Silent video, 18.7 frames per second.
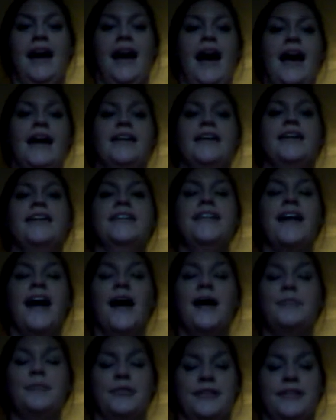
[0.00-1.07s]
I could
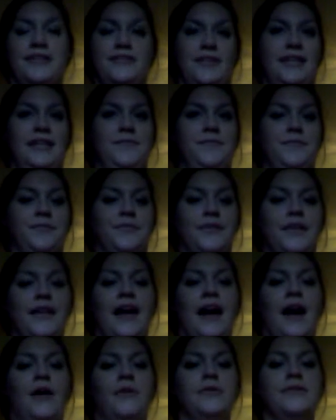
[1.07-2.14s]
not believe it.
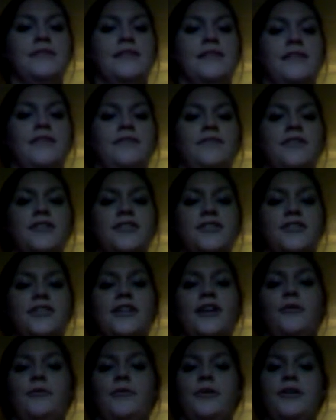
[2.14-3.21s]
I was
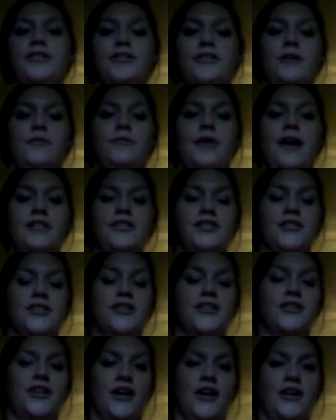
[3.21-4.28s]
officially a
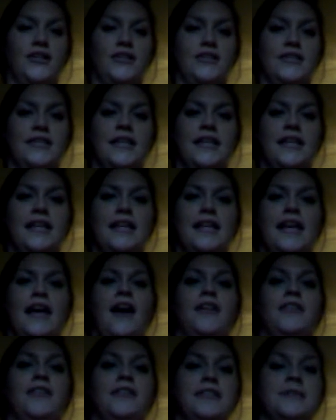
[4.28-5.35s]
registered nurse,
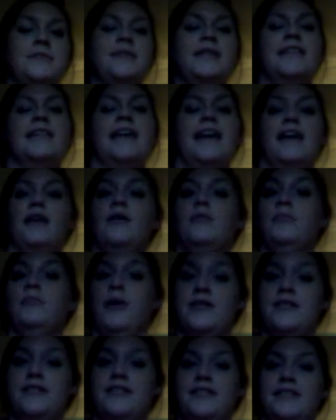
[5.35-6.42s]
Elizabeth Ann
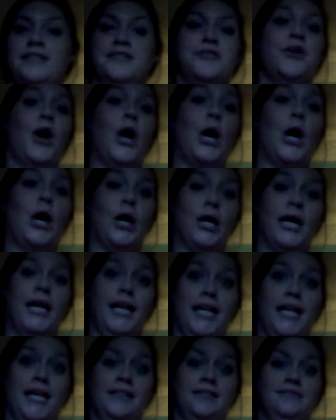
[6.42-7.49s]
Parsons,
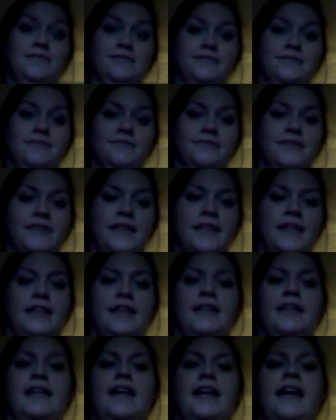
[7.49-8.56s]
RN.
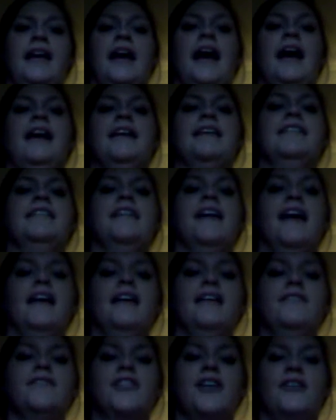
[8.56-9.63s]
I could not
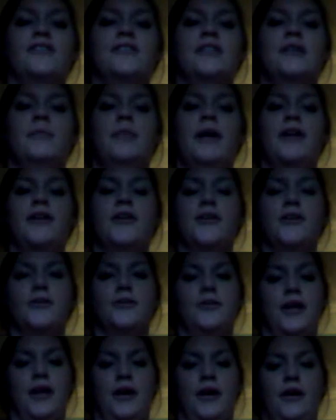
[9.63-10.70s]
have chosen a better
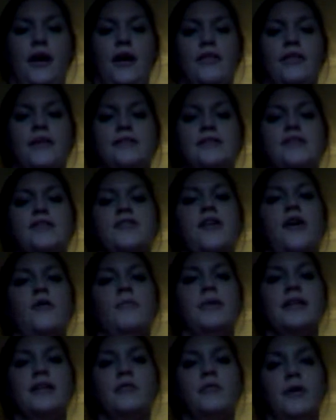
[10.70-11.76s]
career that so
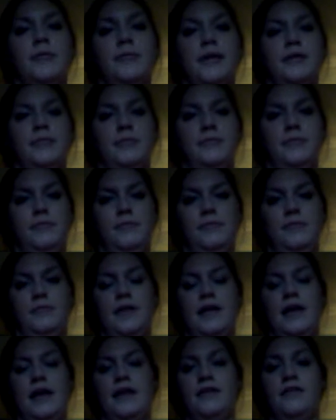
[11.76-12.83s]
many women
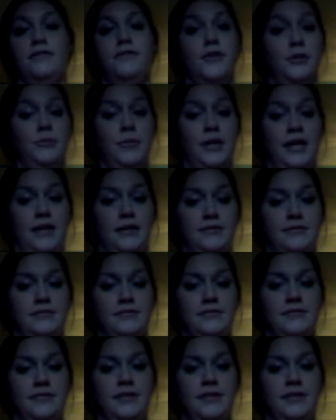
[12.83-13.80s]
and a few men